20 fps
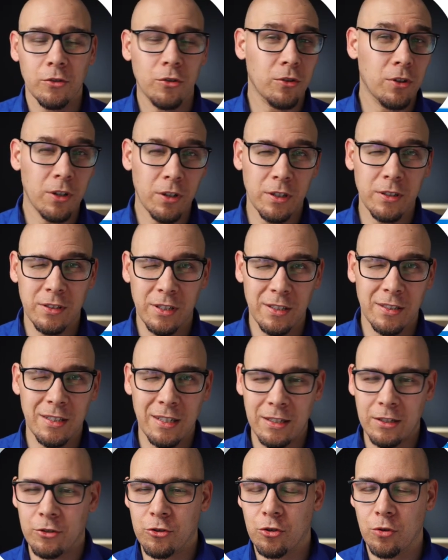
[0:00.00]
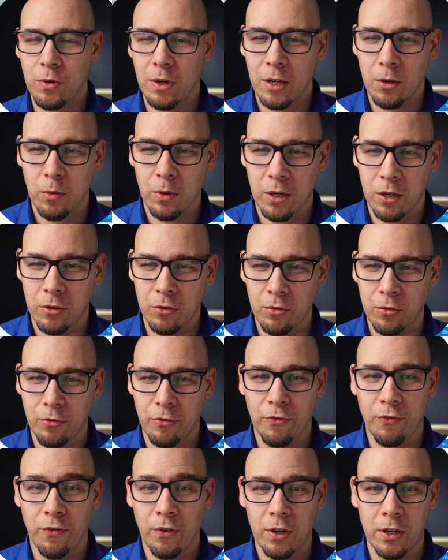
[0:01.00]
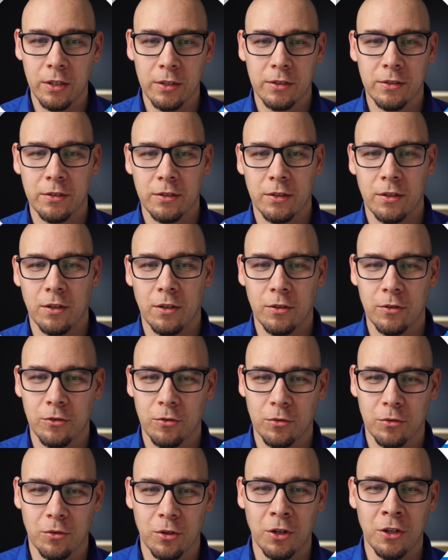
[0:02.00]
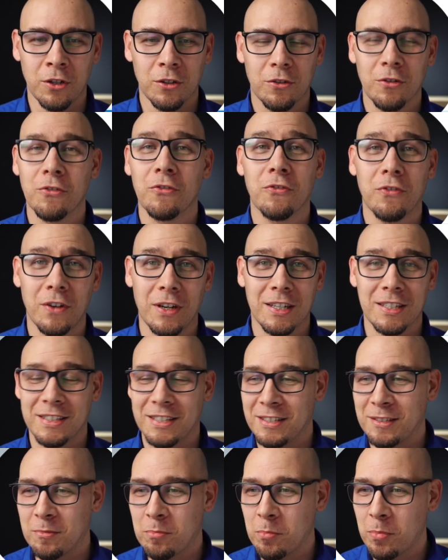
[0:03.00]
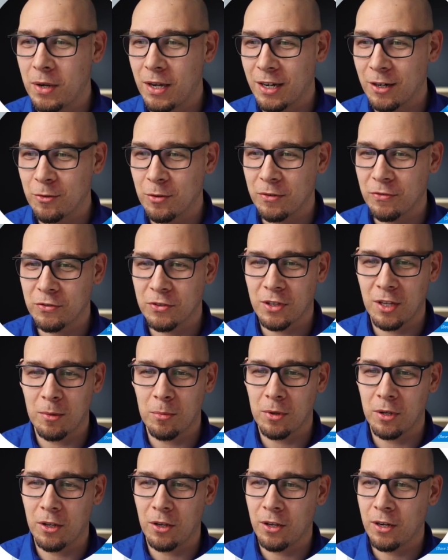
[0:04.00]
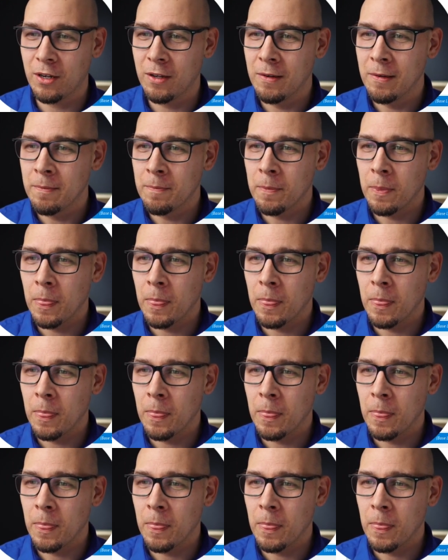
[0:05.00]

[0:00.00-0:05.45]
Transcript: So there is this little trick we can do first, you know, to fix this bug we've stumbled on.